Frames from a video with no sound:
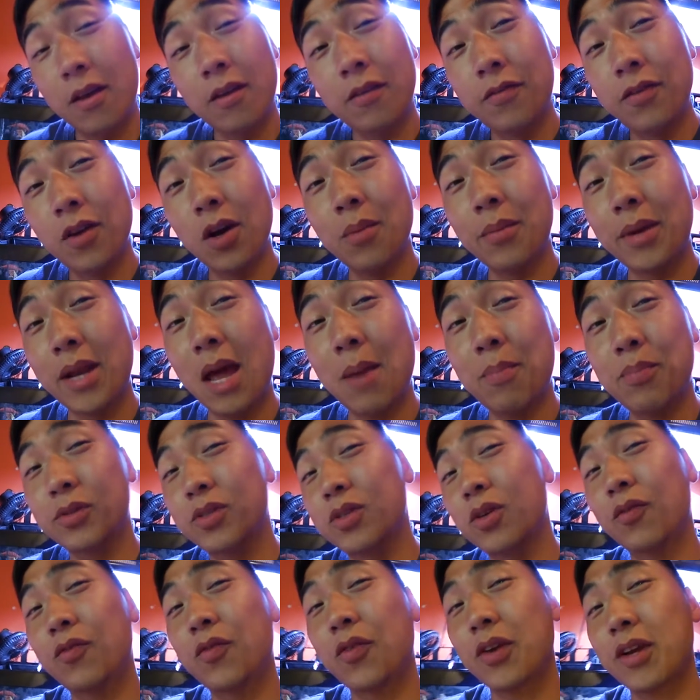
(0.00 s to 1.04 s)
film an
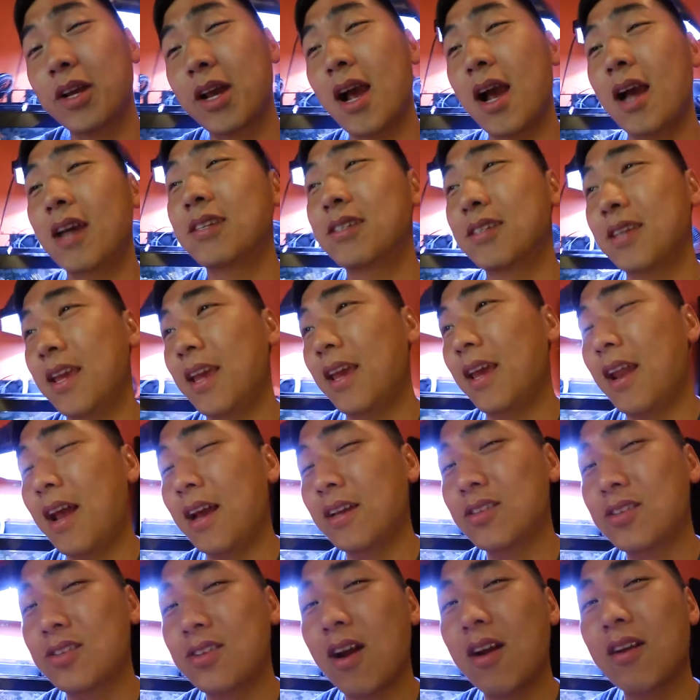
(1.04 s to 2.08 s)
episode for you guys and I
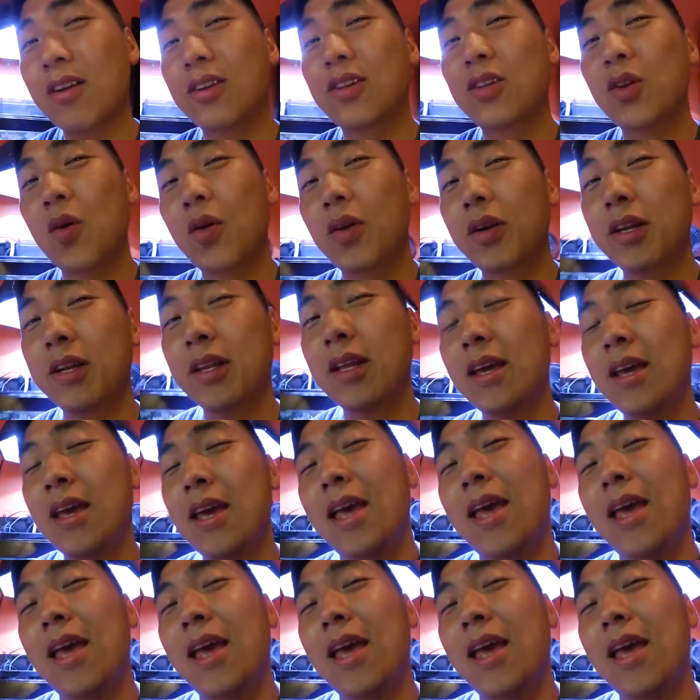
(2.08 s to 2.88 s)
started doing it